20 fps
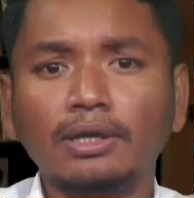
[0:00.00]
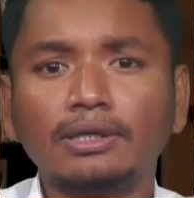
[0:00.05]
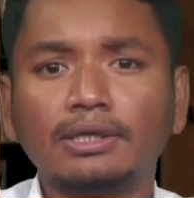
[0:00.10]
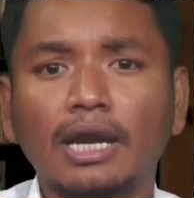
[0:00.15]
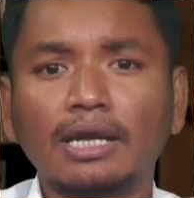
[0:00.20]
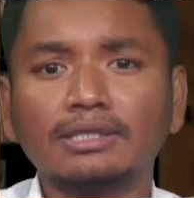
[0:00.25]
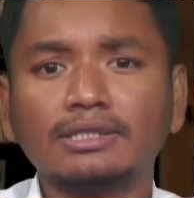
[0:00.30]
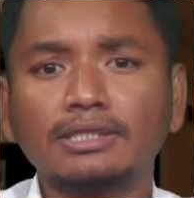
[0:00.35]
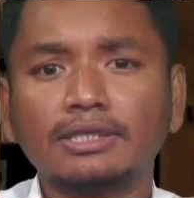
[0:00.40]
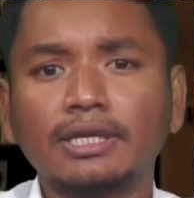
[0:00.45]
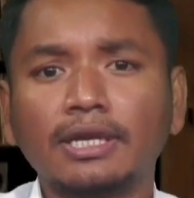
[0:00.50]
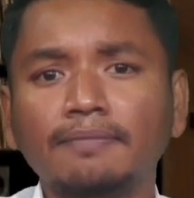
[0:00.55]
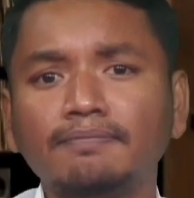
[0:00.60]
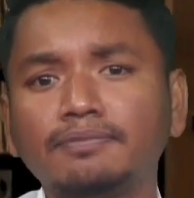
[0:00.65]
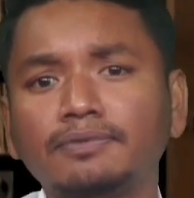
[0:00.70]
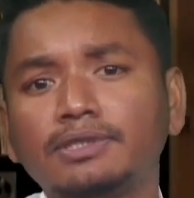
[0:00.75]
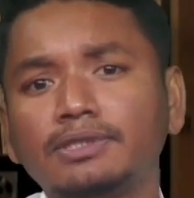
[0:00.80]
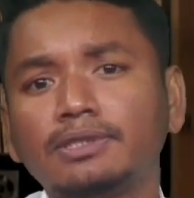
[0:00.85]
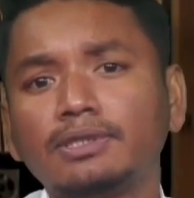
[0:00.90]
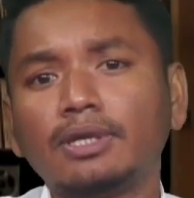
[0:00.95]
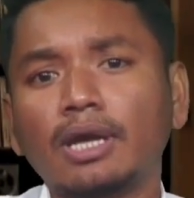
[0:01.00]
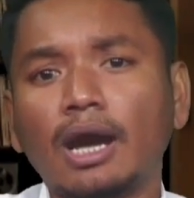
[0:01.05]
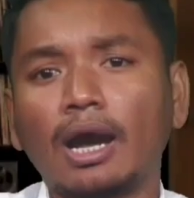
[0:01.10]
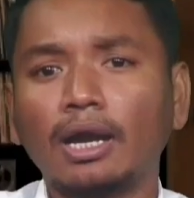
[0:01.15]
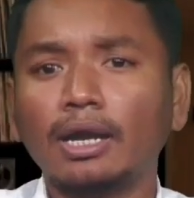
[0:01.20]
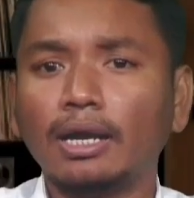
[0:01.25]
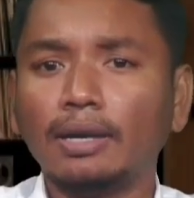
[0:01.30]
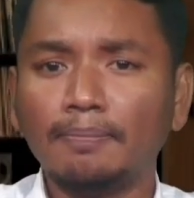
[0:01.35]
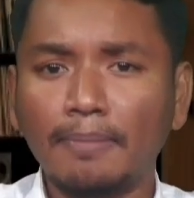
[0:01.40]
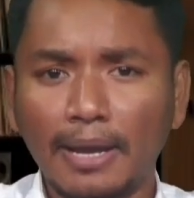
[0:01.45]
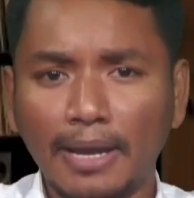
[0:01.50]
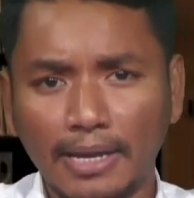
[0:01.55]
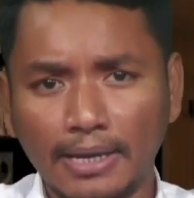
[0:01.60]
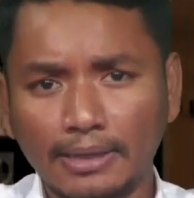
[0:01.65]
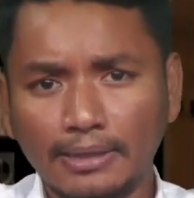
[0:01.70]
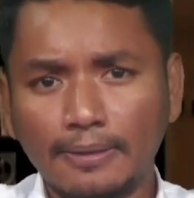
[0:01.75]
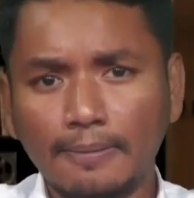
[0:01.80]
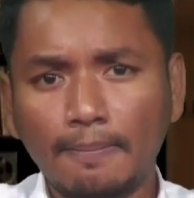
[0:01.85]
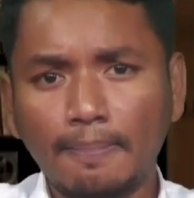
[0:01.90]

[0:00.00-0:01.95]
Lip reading: transcripts are made